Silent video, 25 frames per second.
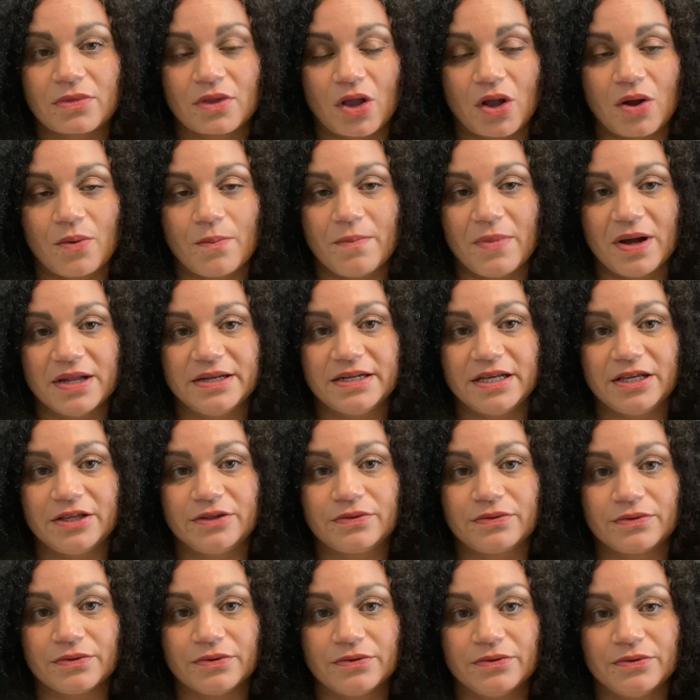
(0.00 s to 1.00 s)
Monday
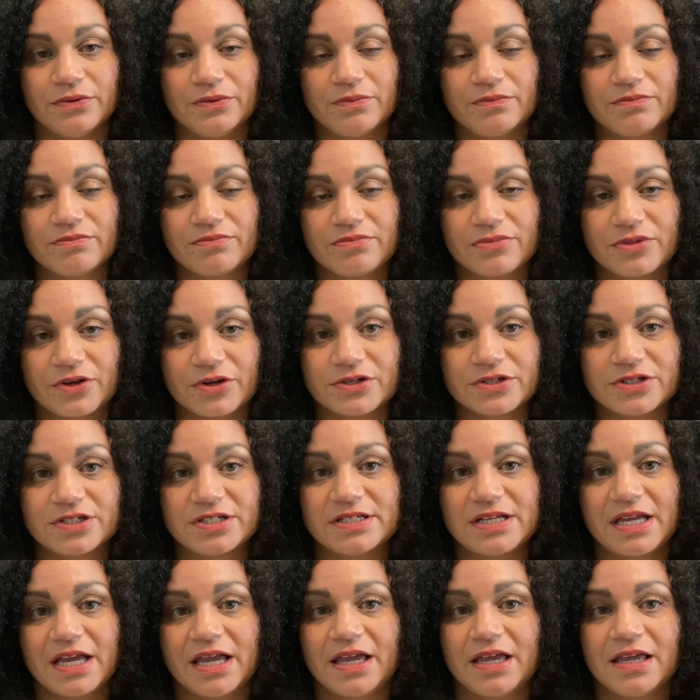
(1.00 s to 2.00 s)
through
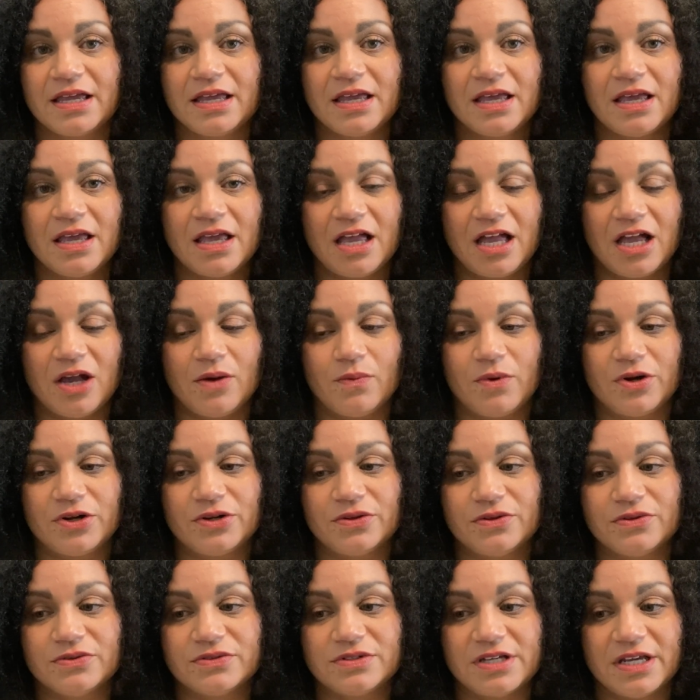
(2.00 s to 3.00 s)
Thursday, and one
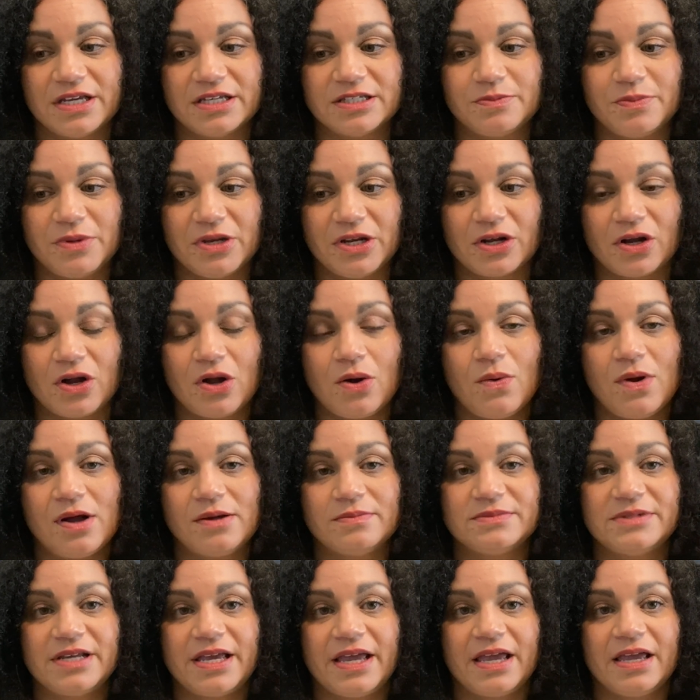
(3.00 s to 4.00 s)
of those days being a
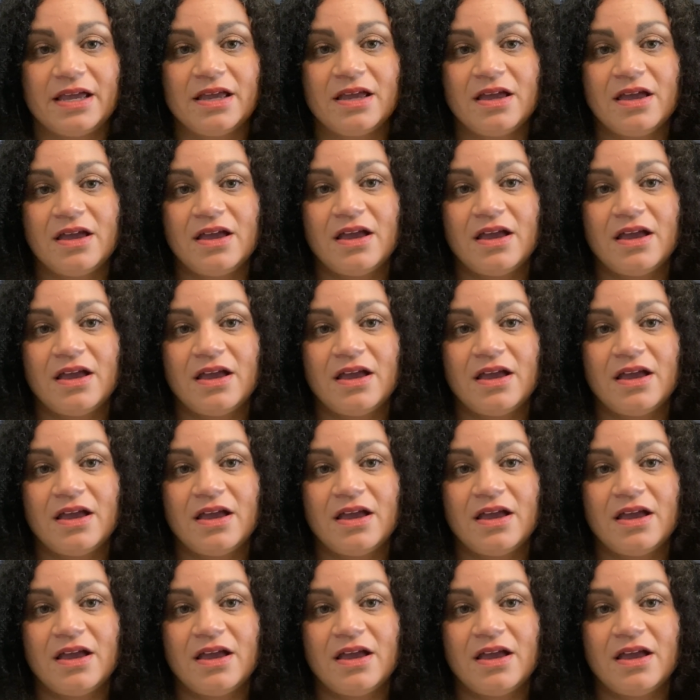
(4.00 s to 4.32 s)
co-op day.